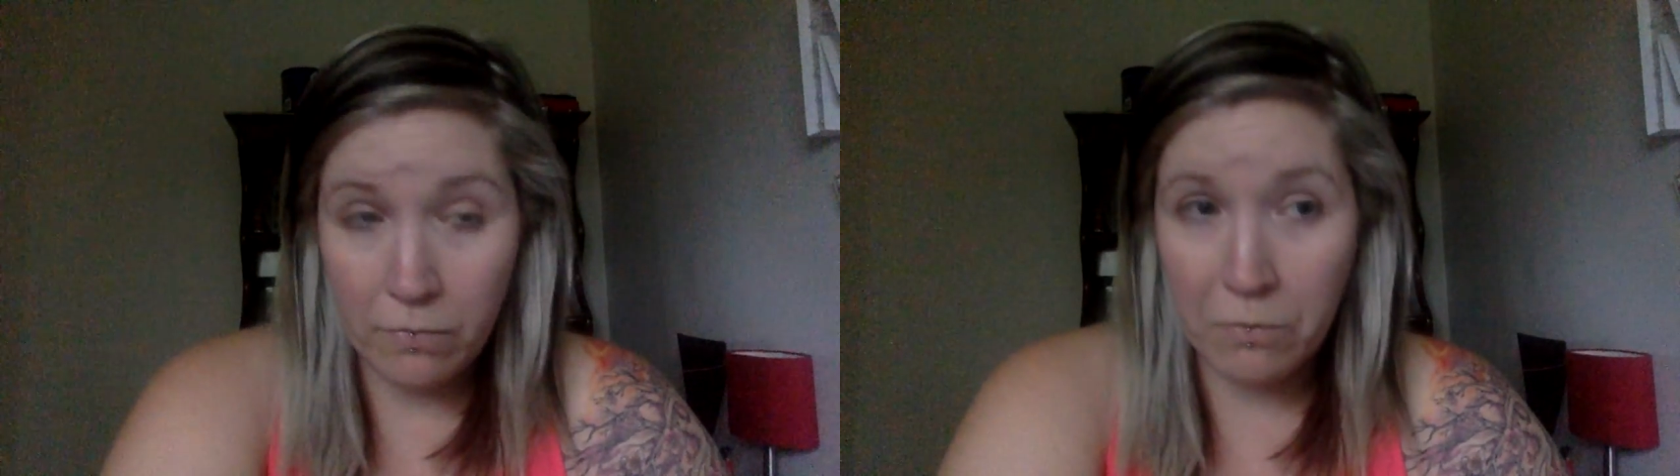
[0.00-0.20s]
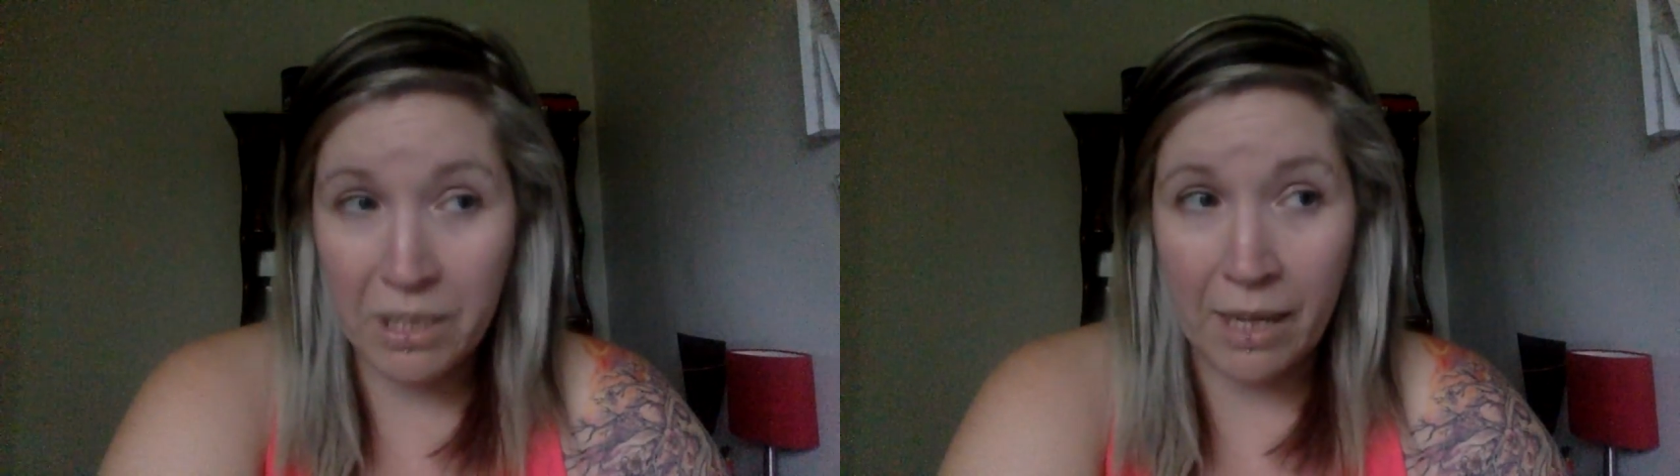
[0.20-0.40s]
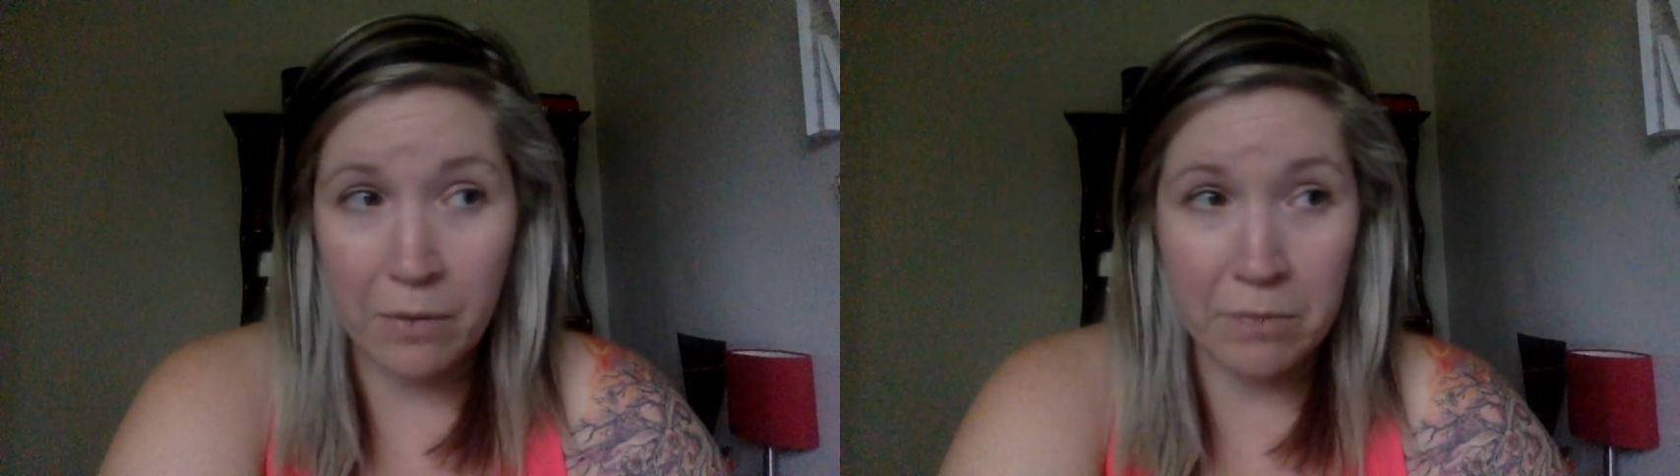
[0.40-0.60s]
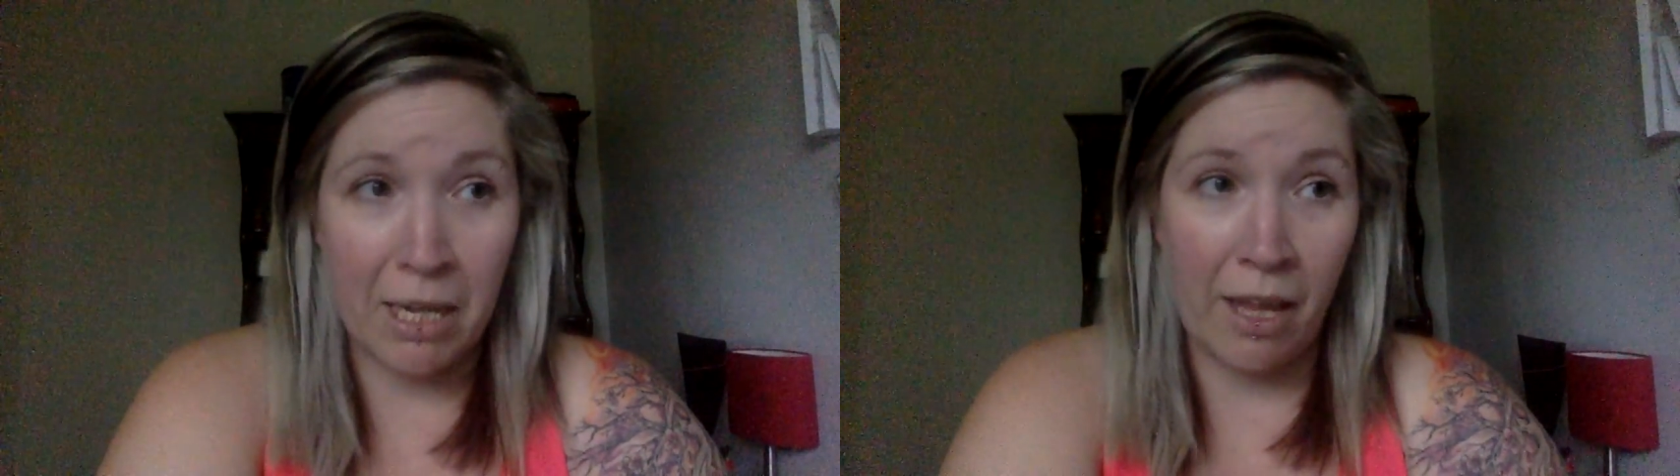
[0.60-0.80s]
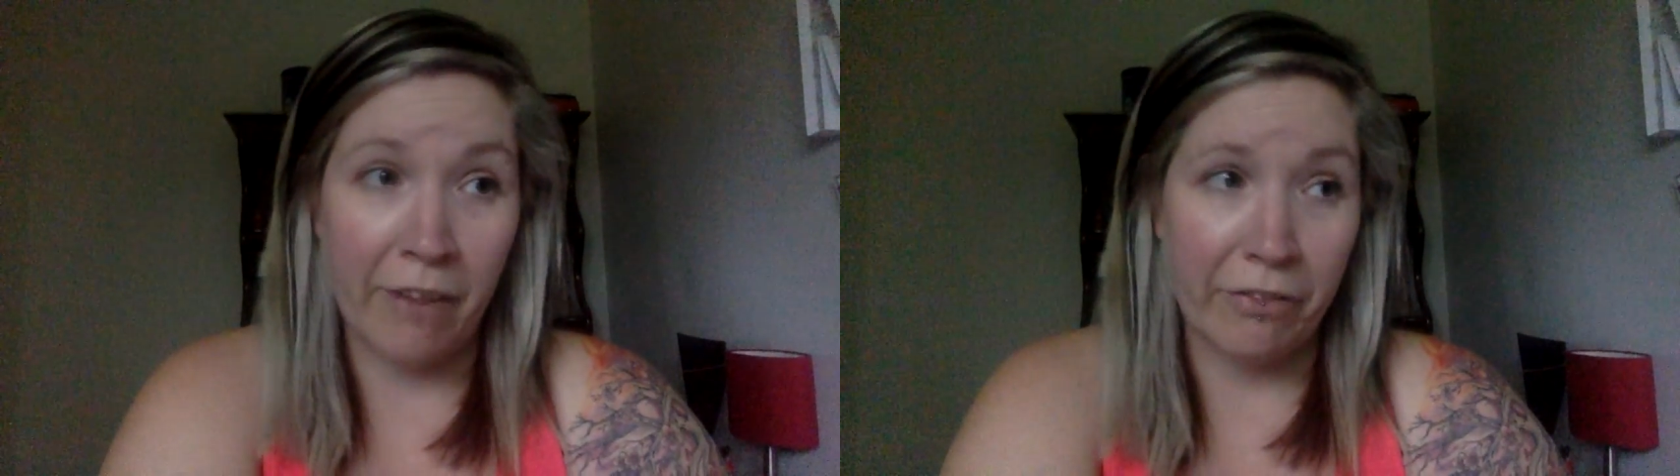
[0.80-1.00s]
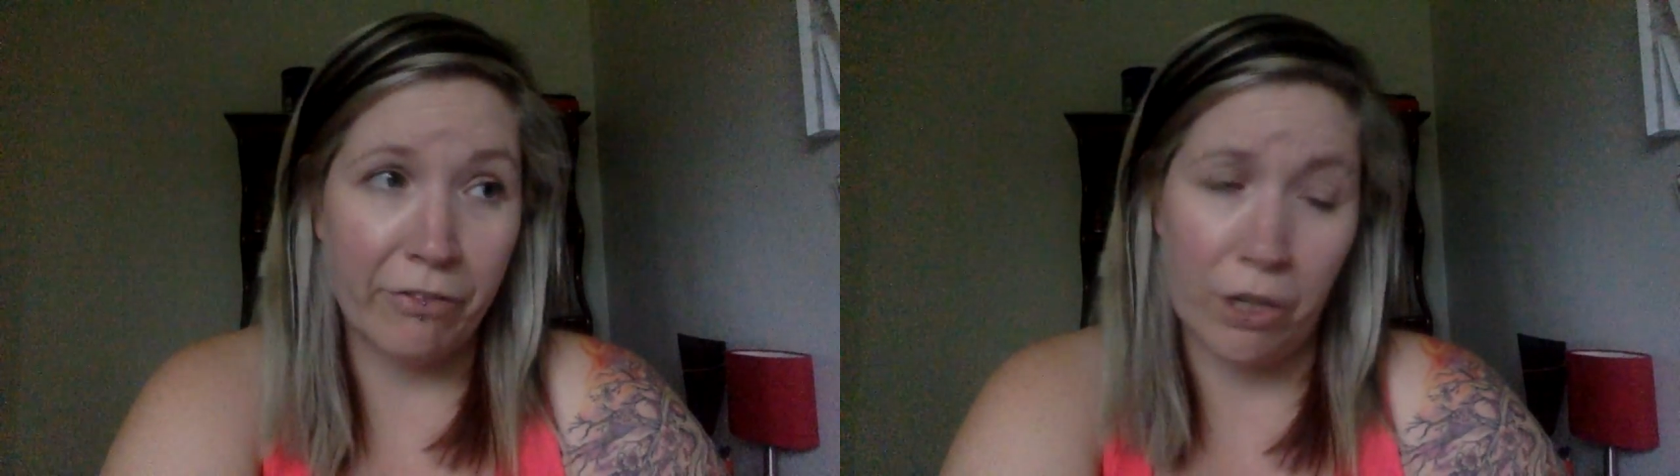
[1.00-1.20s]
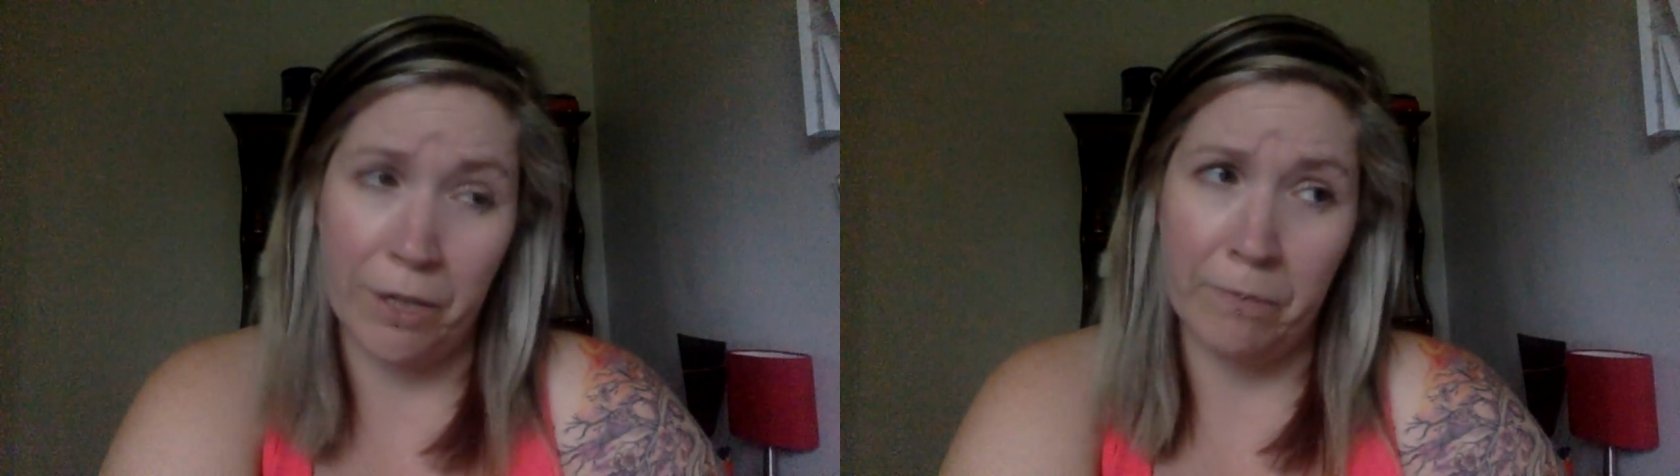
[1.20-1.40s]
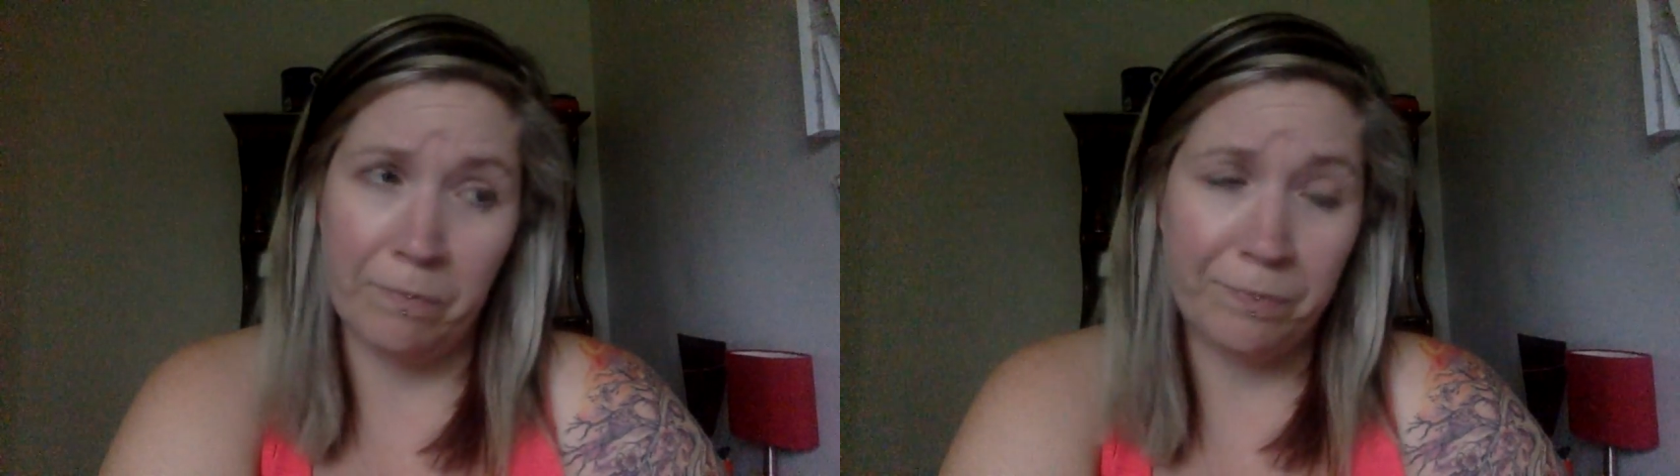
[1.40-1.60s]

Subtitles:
But that was my life for